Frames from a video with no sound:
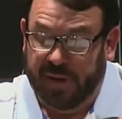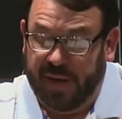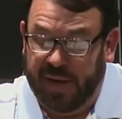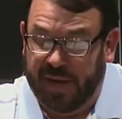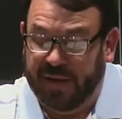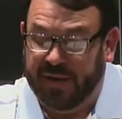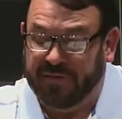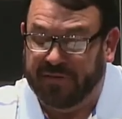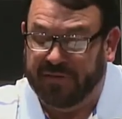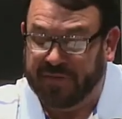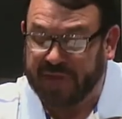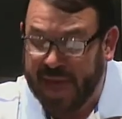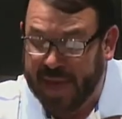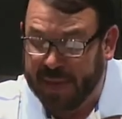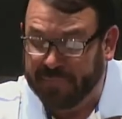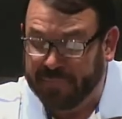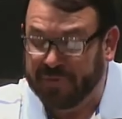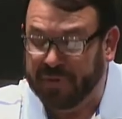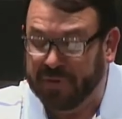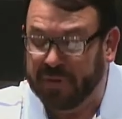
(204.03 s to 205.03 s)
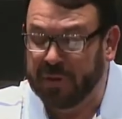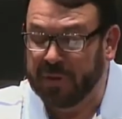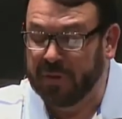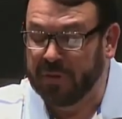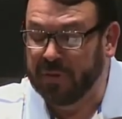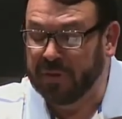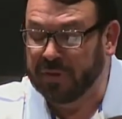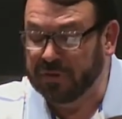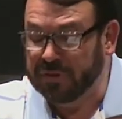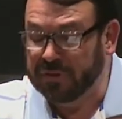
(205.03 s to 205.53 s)
and his
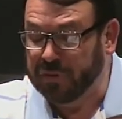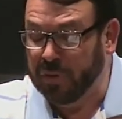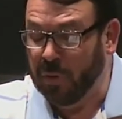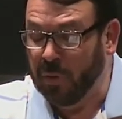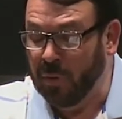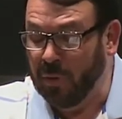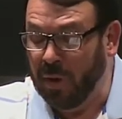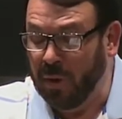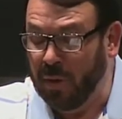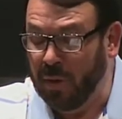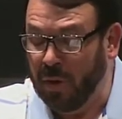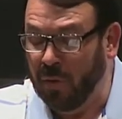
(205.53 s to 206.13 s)
absolute control